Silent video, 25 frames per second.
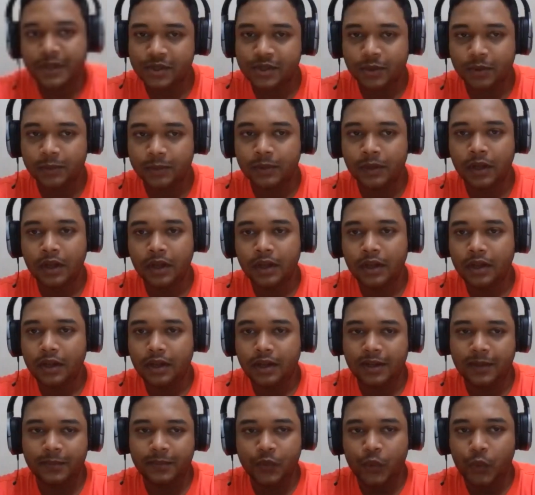So
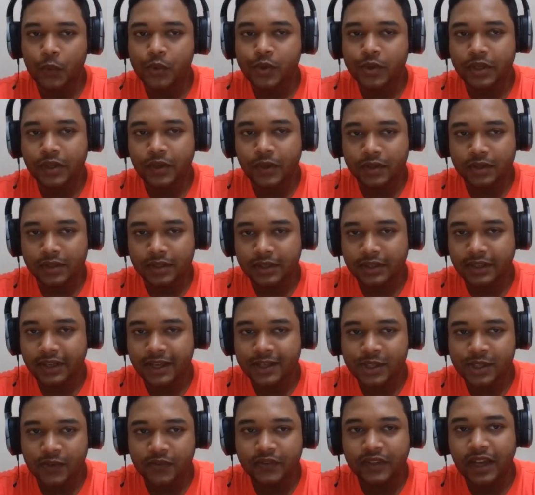usually on the
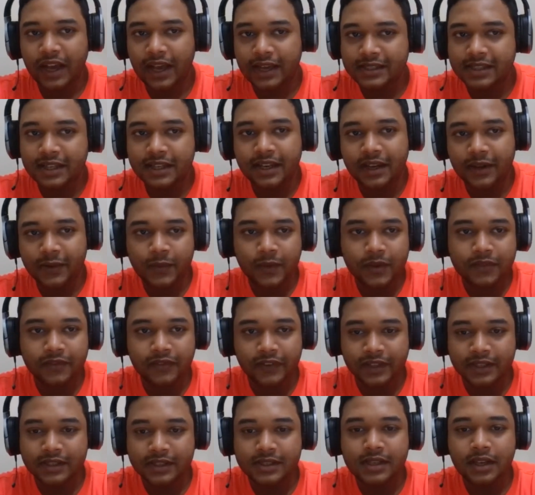case of gas and network
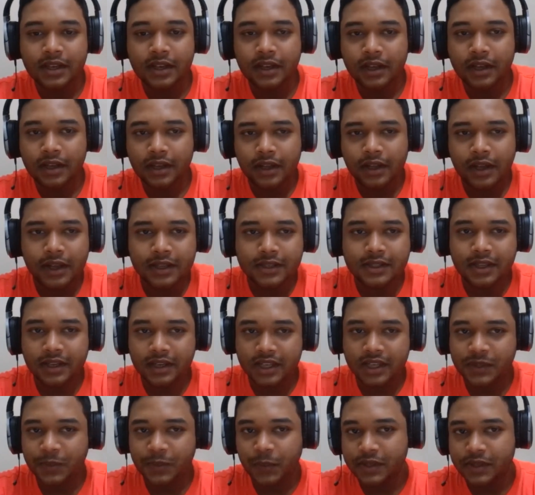fees,
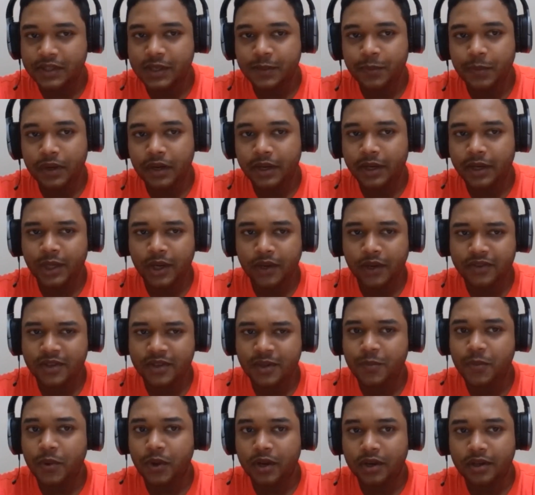it's a responsibility of
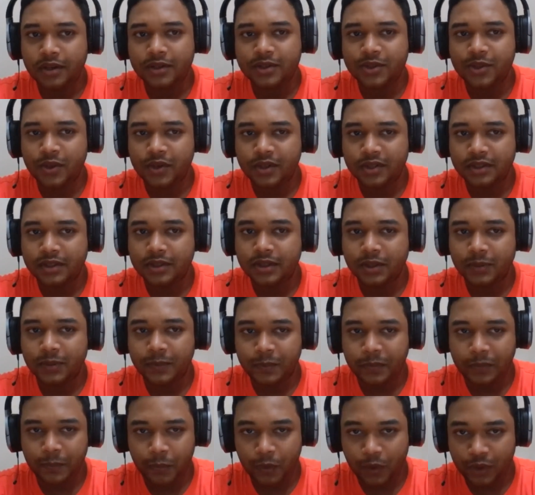the products or the
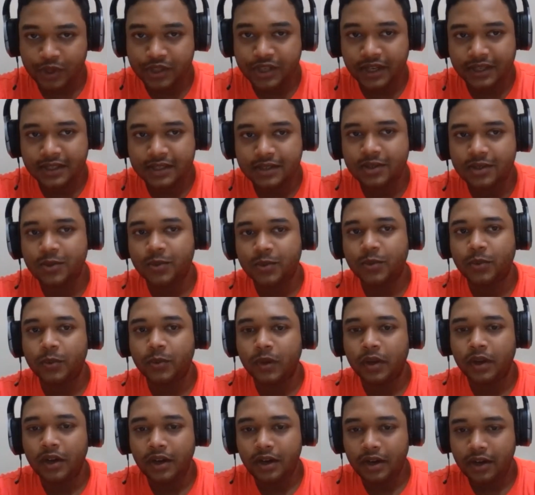projects
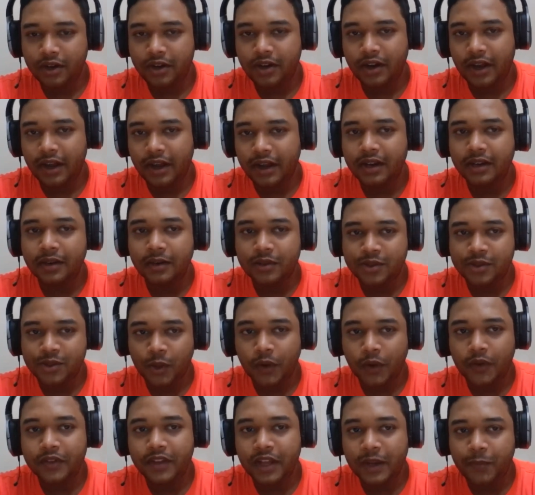to try and
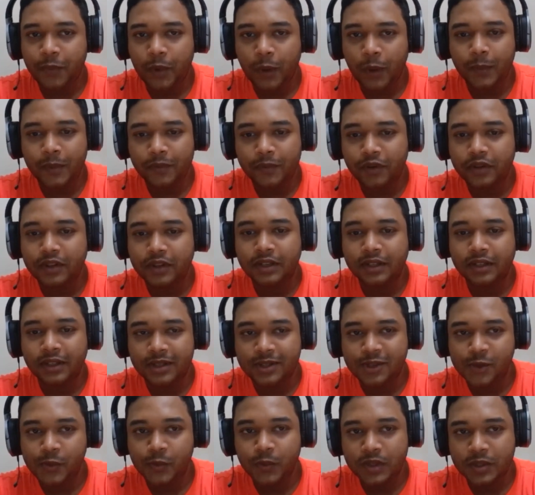solve that problem for their
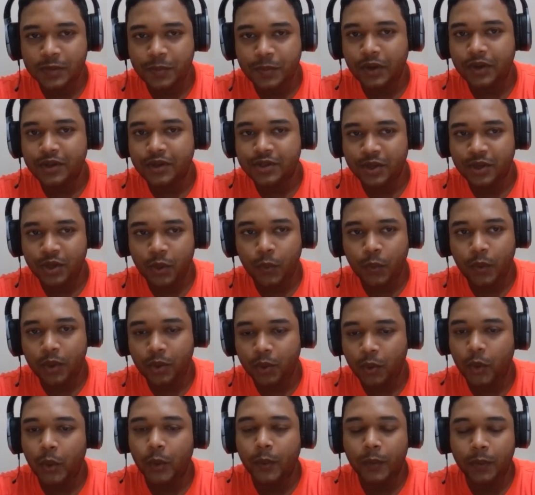consumers, because you don't
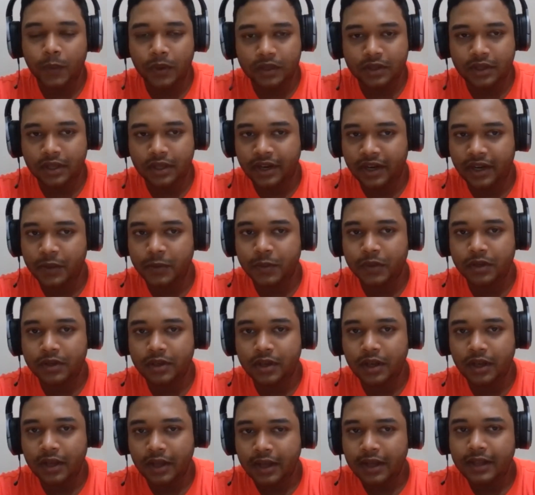want to overwork the network.